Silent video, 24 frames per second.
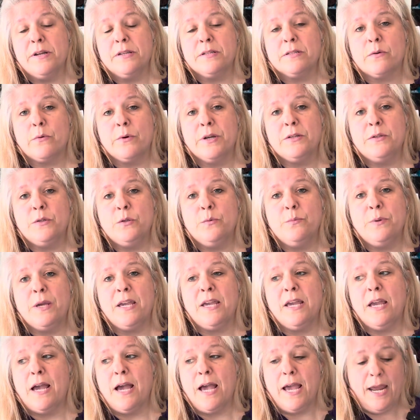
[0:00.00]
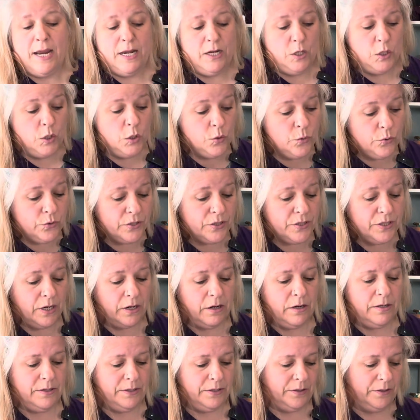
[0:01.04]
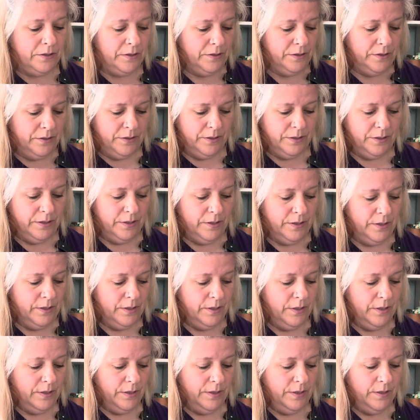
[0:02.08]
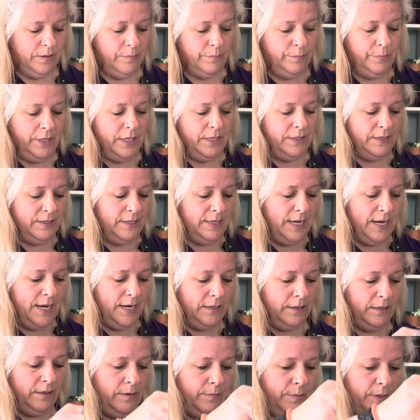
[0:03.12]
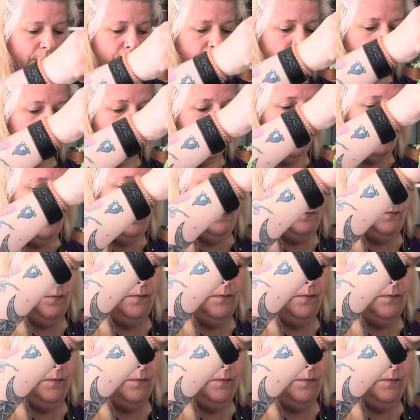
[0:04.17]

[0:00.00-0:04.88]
is going to be a new start, but it's not going to be new